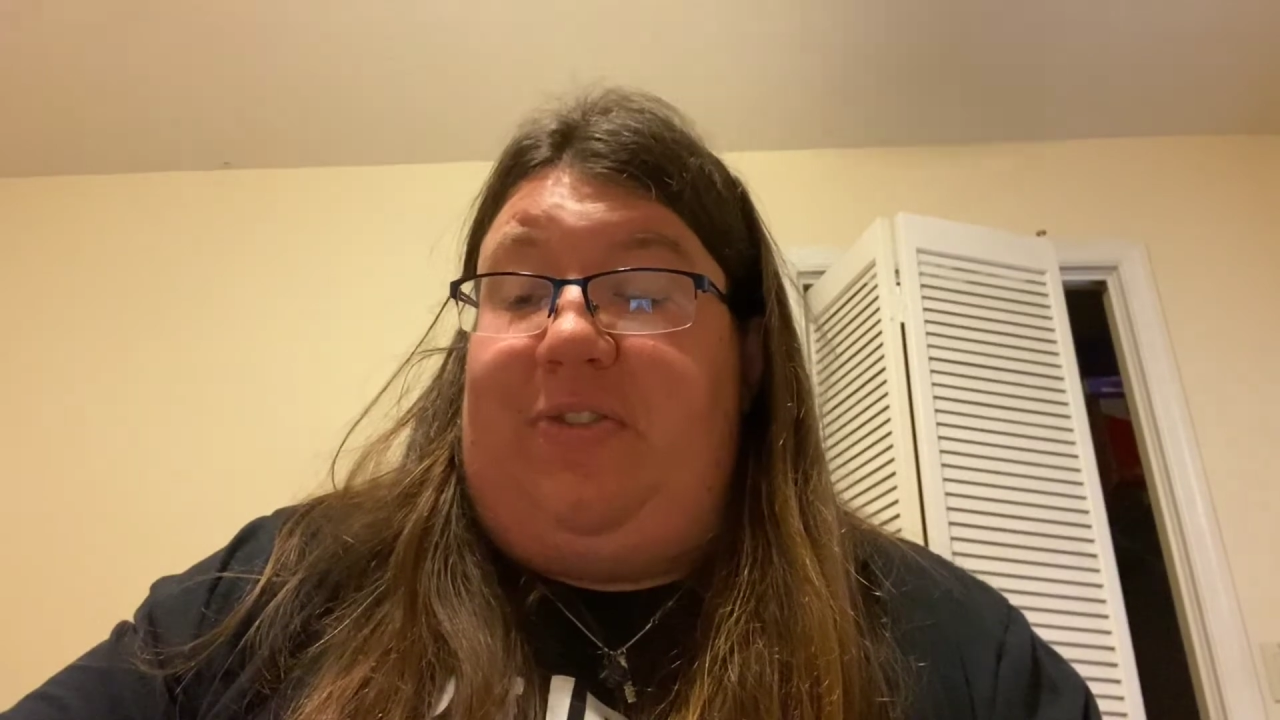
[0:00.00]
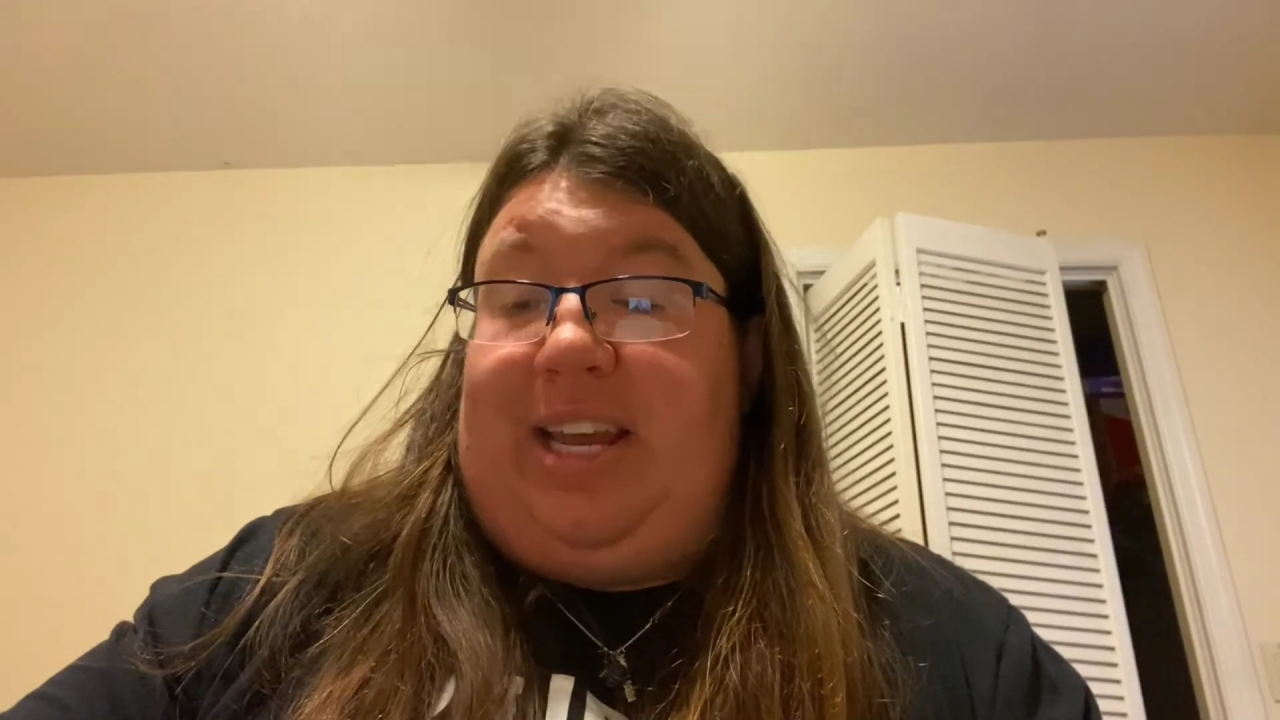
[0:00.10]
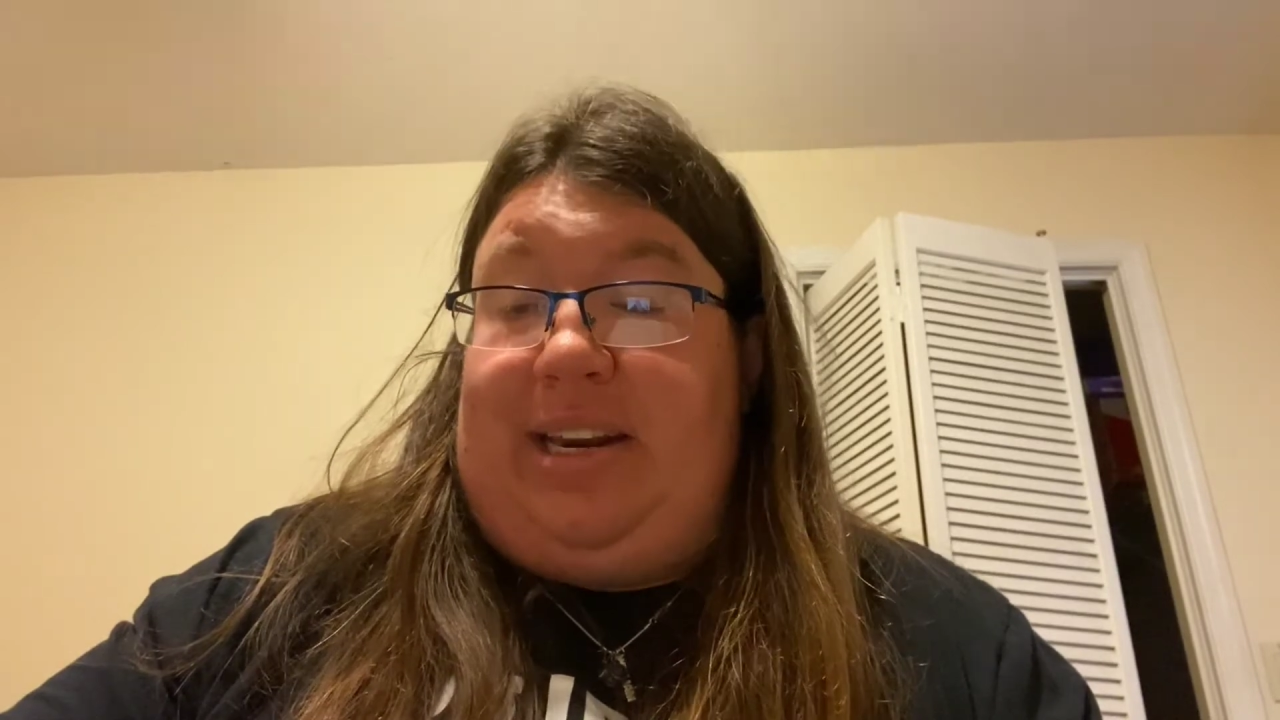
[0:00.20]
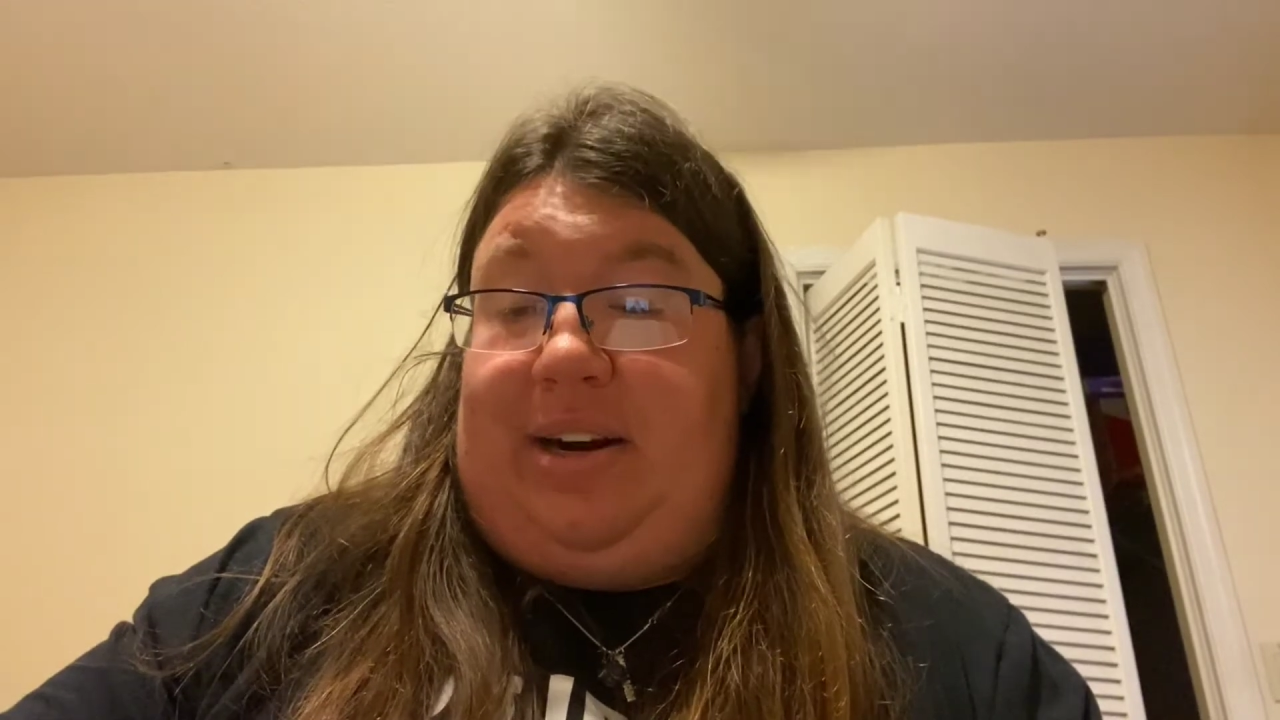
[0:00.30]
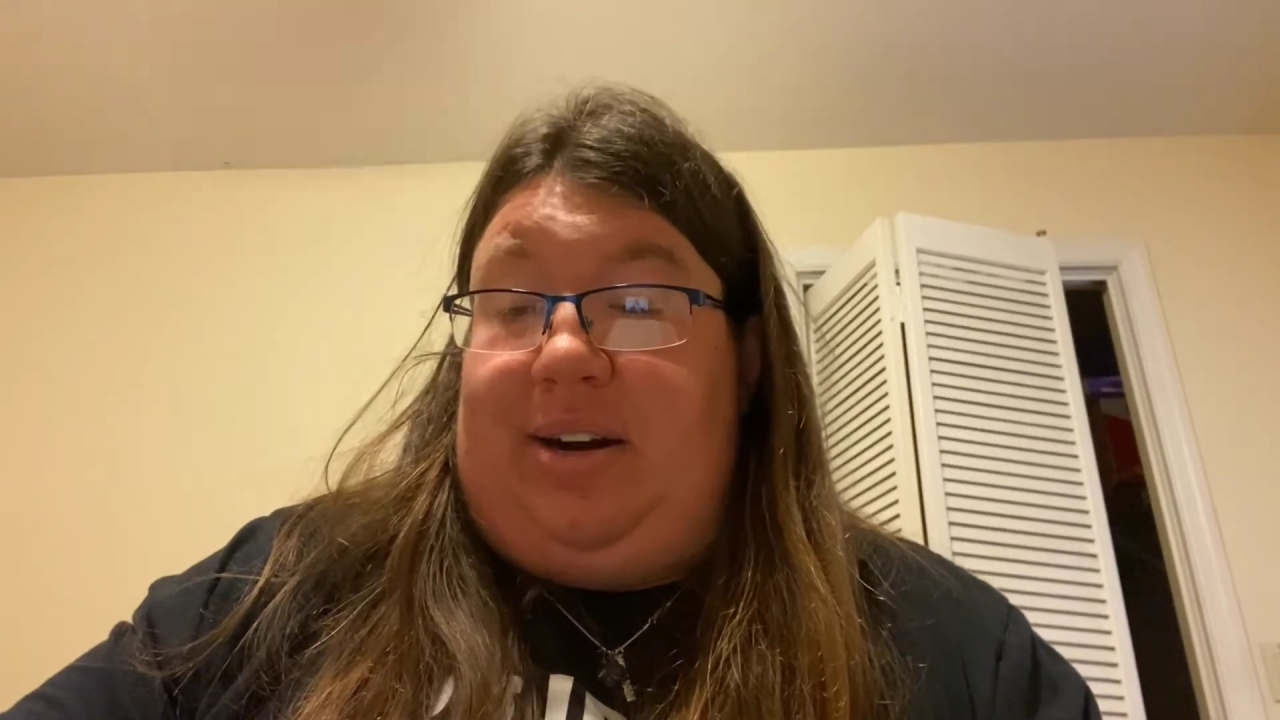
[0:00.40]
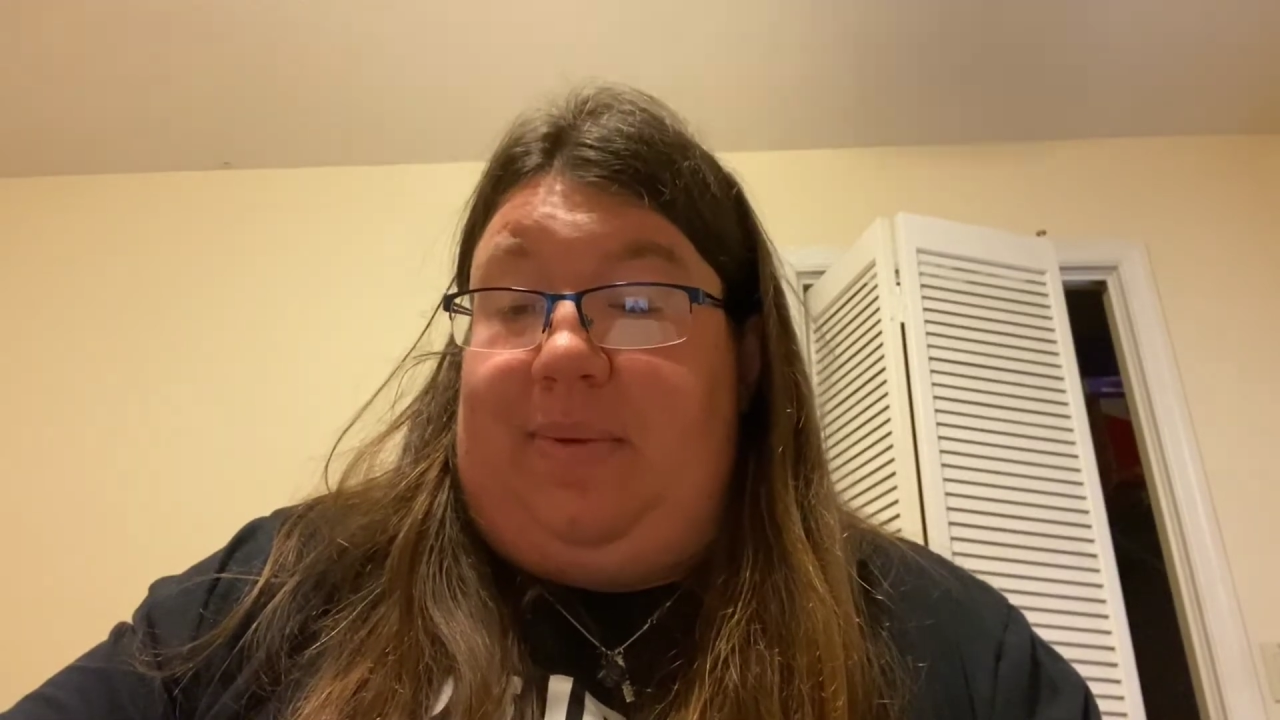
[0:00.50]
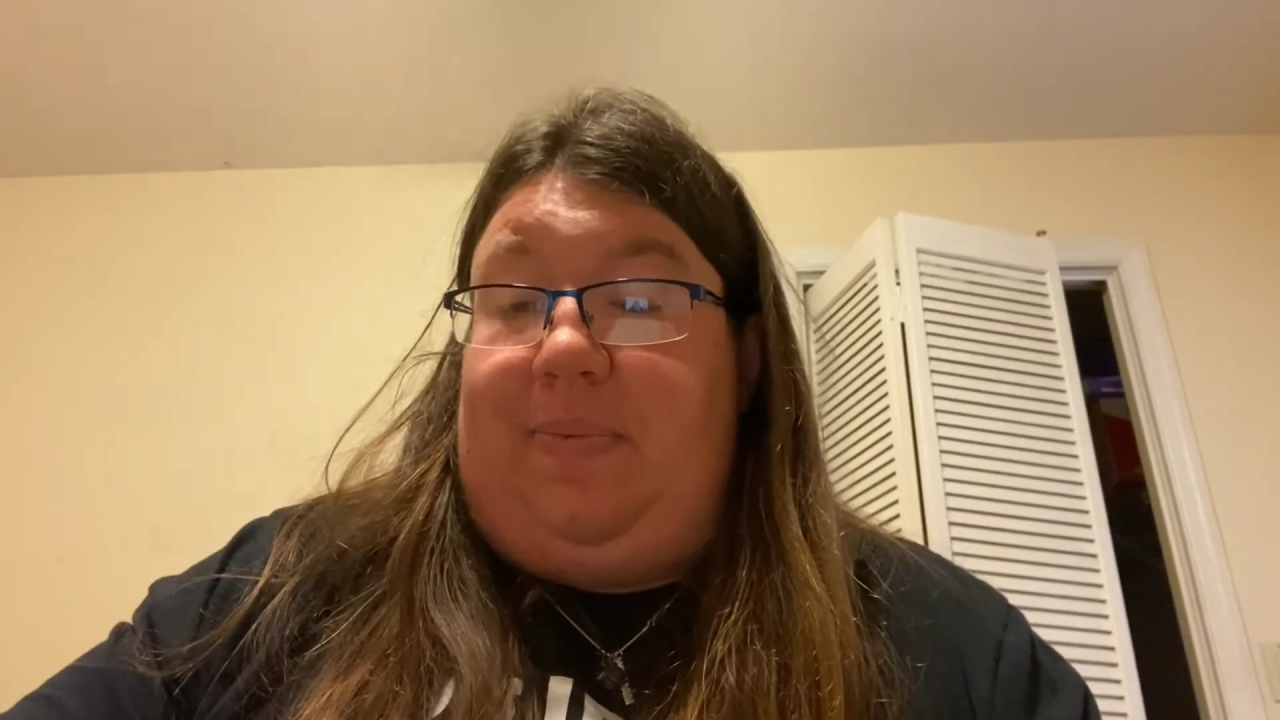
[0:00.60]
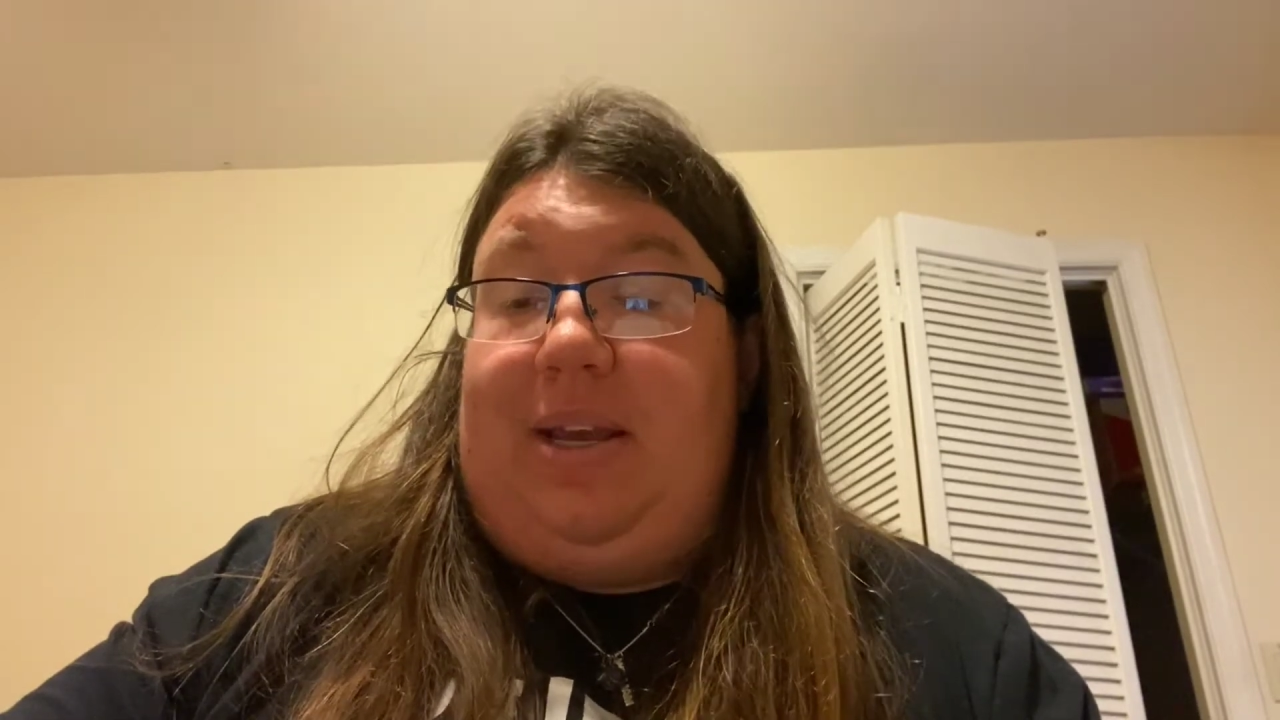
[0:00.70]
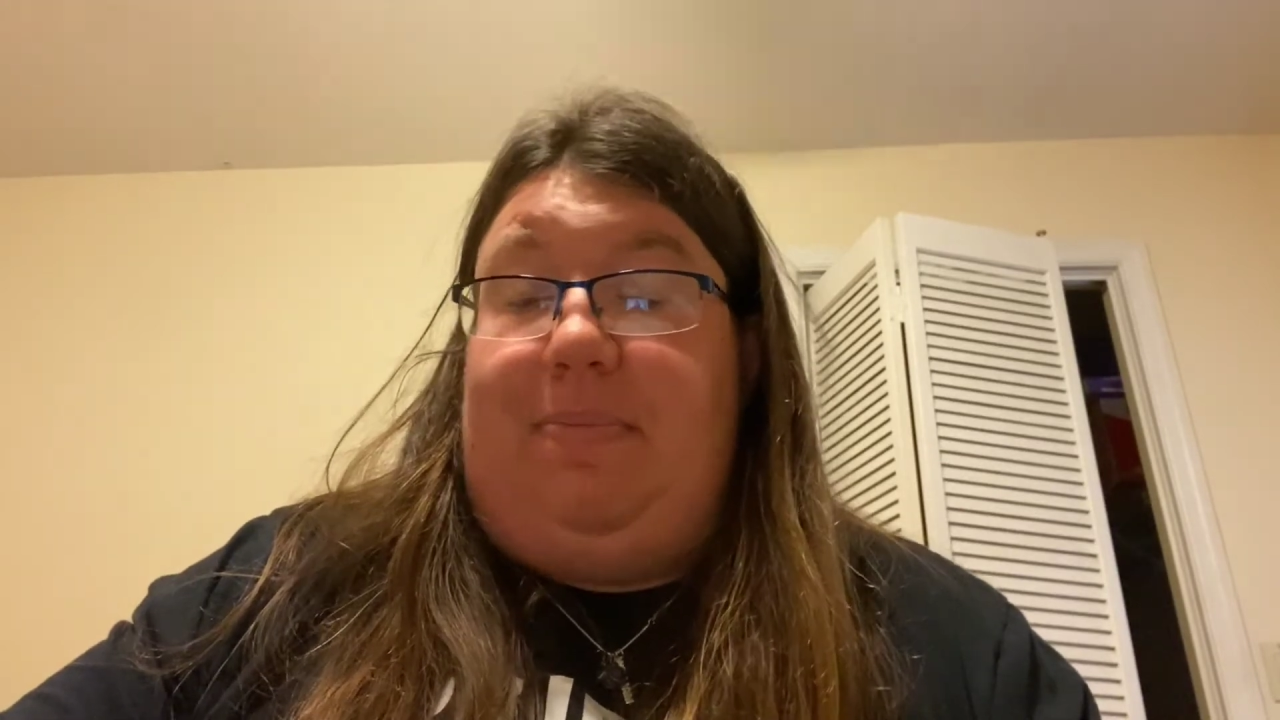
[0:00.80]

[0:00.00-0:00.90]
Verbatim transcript: vineyard.